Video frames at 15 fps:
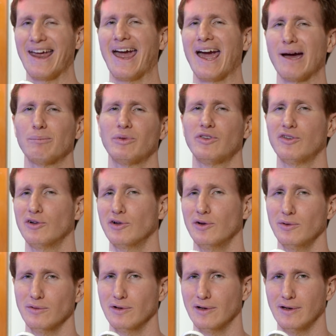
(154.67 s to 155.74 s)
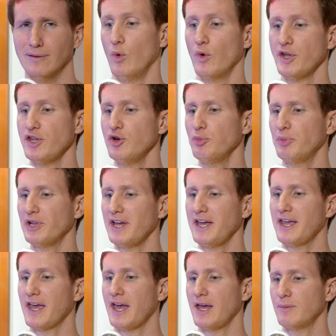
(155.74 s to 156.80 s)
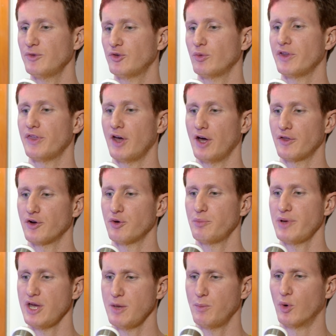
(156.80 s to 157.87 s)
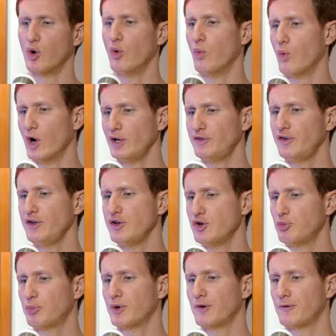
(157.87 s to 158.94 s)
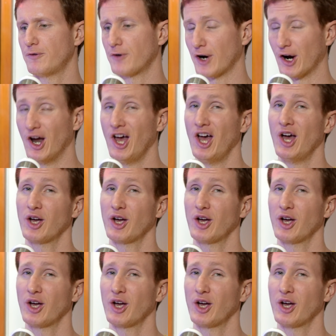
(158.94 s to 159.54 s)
Absolutely. When you play games with other people, what do you prefer?